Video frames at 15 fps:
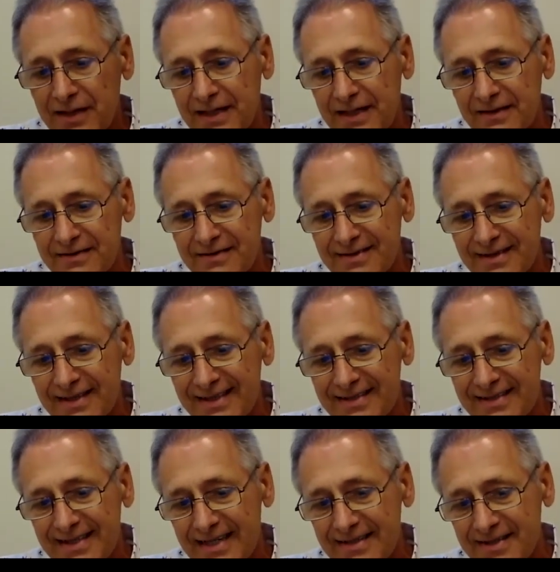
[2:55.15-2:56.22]
and
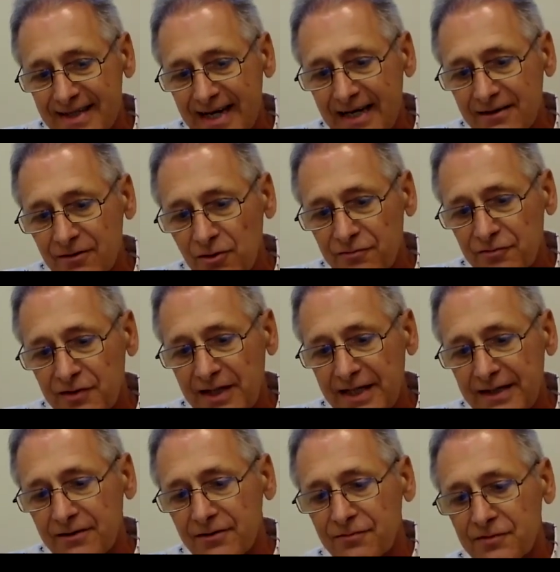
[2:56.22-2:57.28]
it has a cut-off
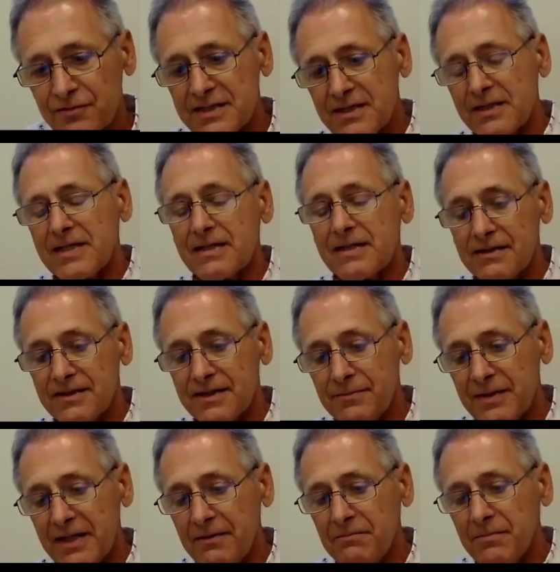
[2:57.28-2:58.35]
date of this
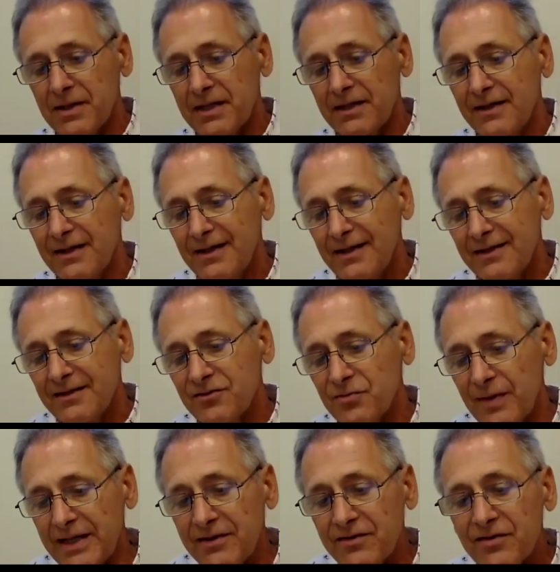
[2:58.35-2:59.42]
September
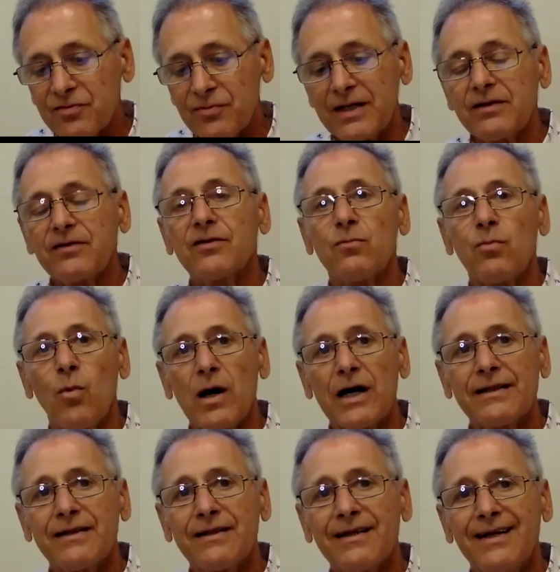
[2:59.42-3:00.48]

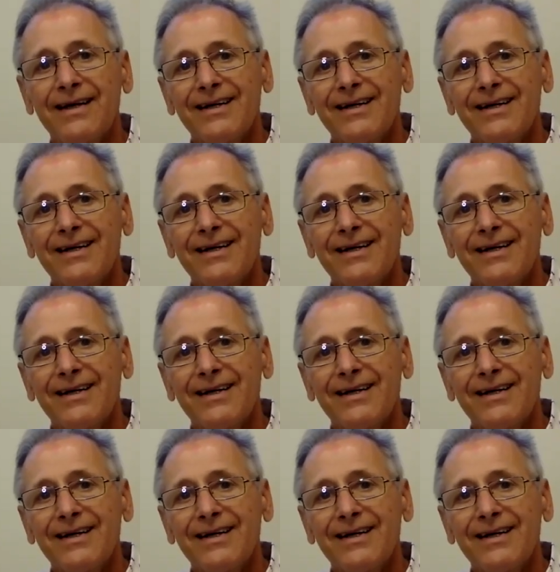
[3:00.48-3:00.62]
2021.